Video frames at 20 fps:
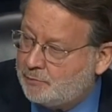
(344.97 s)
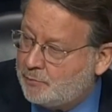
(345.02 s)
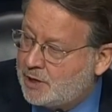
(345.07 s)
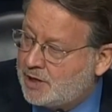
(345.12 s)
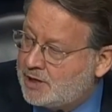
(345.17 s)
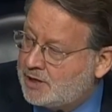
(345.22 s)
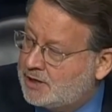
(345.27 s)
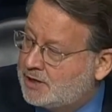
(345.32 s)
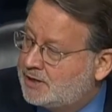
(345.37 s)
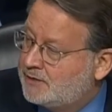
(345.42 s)

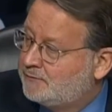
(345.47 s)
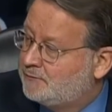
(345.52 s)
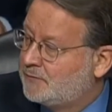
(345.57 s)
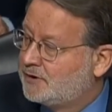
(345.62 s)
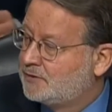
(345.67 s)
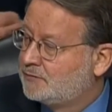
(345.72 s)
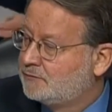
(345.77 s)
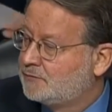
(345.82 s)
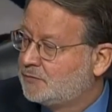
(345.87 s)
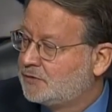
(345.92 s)
my uh,
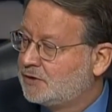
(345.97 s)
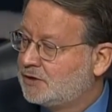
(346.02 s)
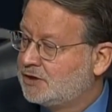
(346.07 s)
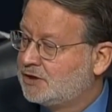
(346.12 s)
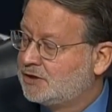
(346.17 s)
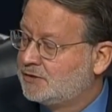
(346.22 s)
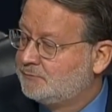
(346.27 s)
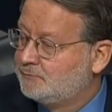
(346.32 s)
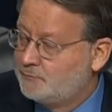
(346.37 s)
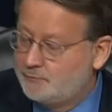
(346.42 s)

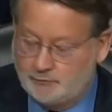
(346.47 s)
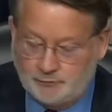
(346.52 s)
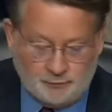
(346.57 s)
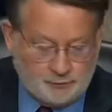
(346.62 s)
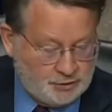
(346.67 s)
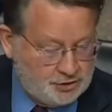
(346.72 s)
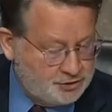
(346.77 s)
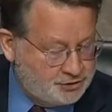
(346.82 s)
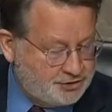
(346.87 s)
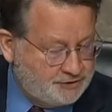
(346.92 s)
uh, um,
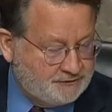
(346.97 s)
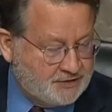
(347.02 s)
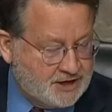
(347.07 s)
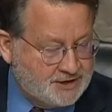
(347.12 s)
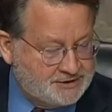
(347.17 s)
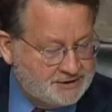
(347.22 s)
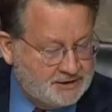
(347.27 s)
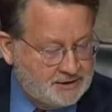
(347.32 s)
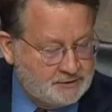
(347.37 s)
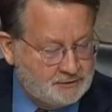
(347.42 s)
Chief
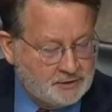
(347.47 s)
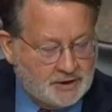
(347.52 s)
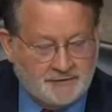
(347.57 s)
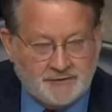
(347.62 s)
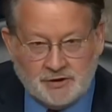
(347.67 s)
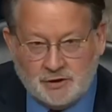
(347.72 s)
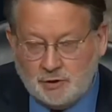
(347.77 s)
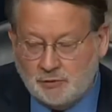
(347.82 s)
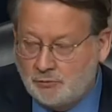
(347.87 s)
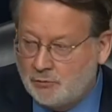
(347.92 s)
Contee, I
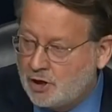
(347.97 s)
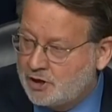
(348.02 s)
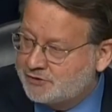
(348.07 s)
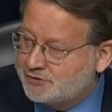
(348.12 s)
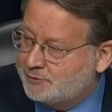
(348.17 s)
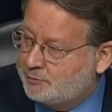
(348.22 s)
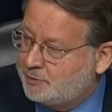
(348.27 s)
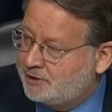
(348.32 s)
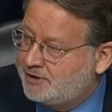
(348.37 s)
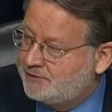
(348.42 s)
think you
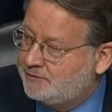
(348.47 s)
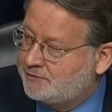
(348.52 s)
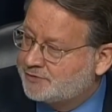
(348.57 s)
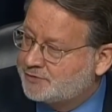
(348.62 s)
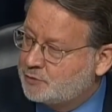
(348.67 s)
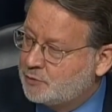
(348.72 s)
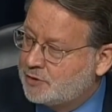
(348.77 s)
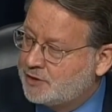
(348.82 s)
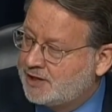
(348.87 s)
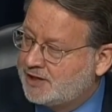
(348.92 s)
also believed it
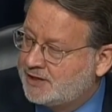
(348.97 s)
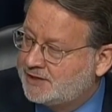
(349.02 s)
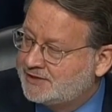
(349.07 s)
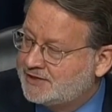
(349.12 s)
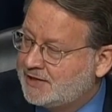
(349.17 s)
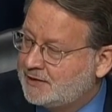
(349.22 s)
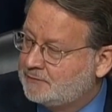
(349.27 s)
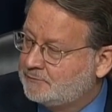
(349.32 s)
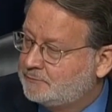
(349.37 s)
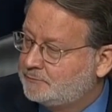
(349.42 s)
was a coordinated
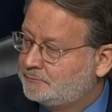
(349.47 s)
attack.